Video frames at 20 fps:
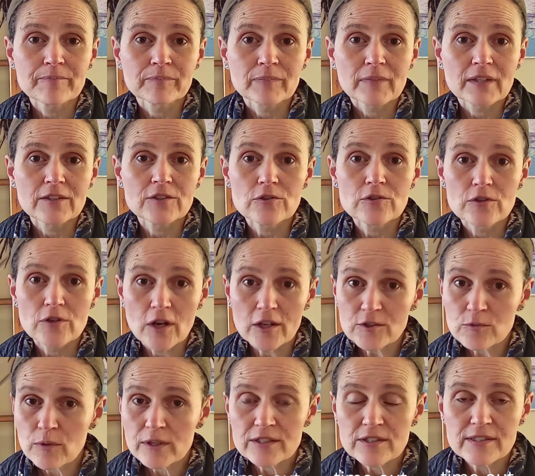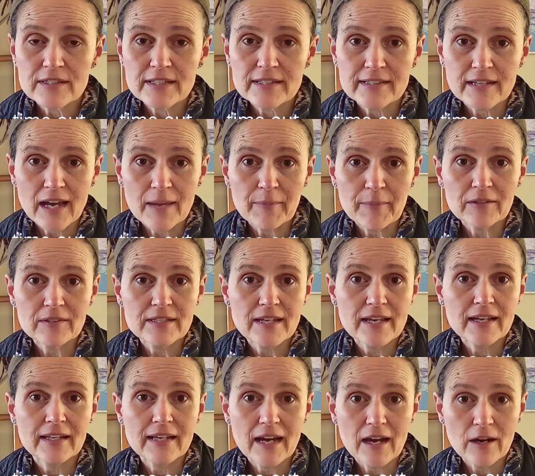do not want to see timeout
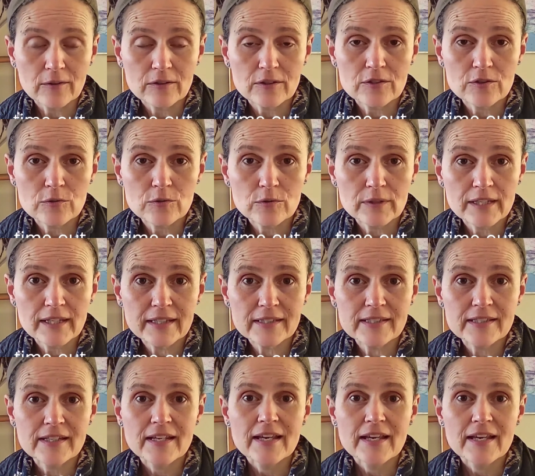taken out the toolkit